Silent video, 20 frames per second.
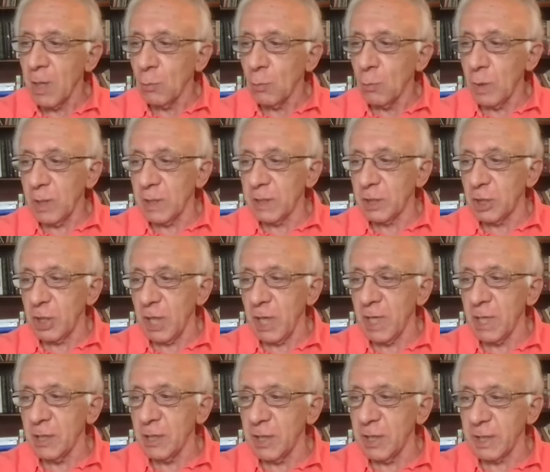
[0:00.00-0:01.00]
Will it
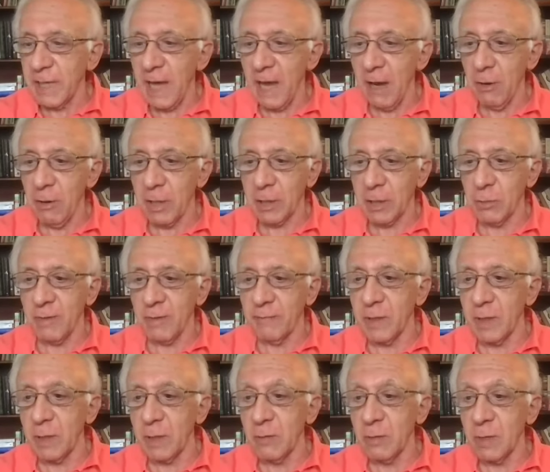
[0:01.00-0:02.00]
change the character of a
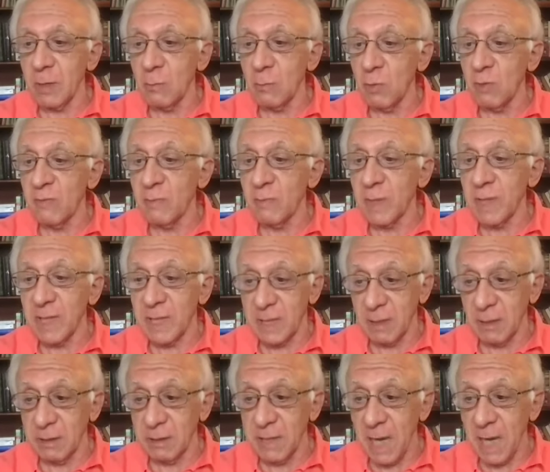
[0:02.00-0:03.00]
union movement
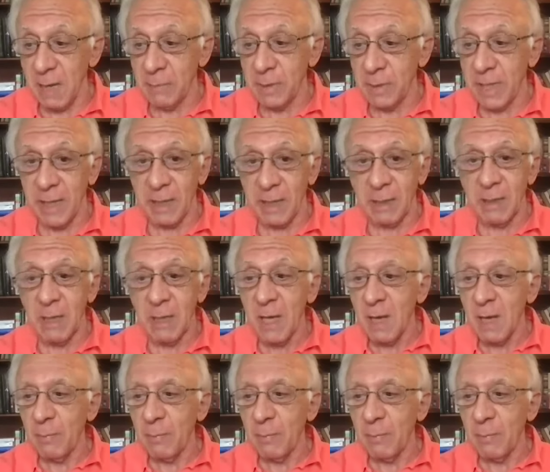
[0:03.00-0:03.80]
still dominated